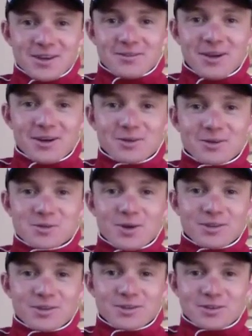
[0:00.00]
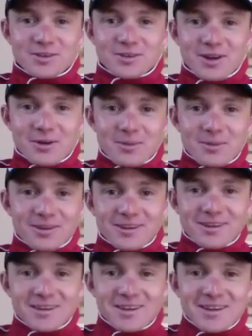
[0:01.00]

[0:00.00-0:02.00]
I've got a new sponsor, Tender Belly,